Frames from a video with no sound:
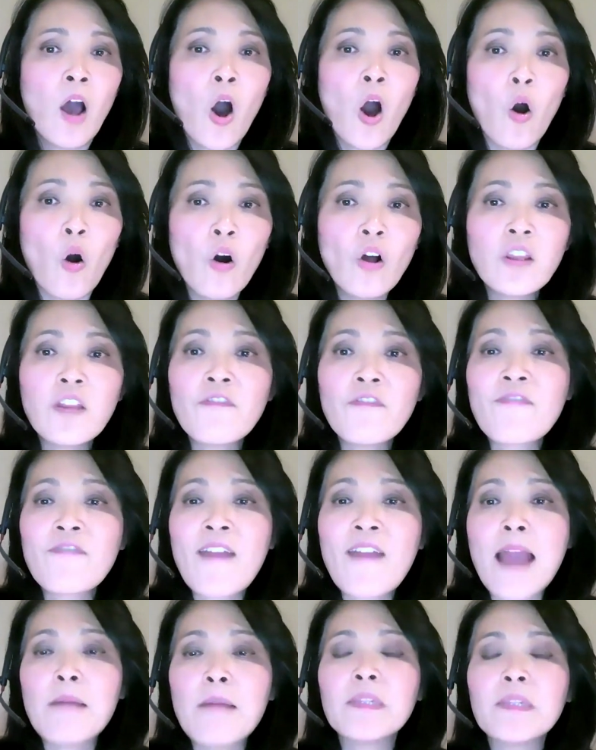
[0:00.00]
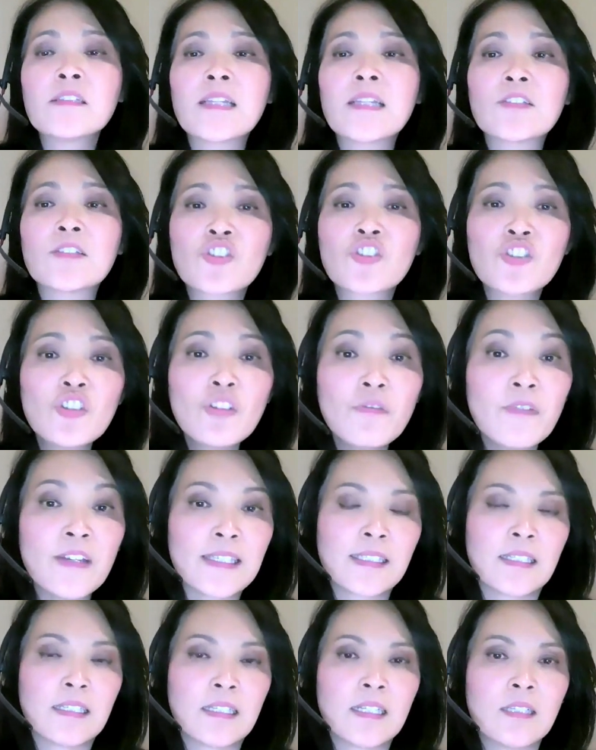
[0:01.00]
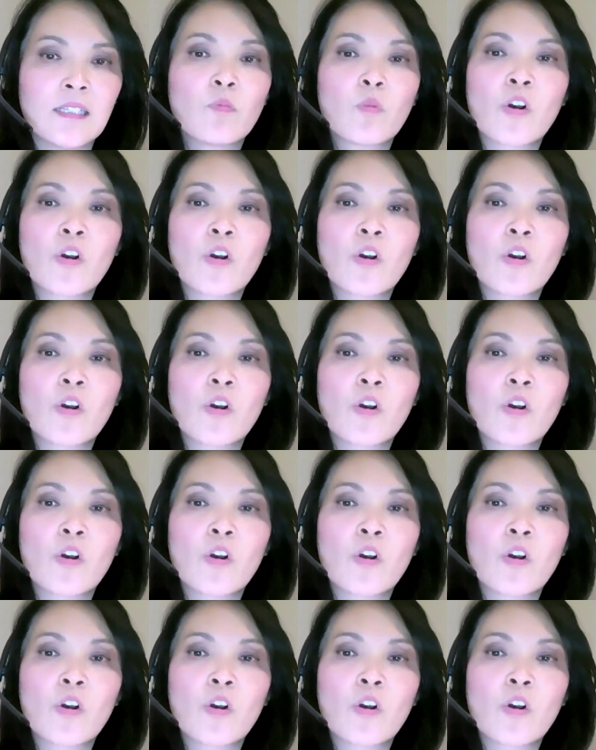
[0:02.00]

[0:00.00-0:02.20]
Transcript: All the families that she visited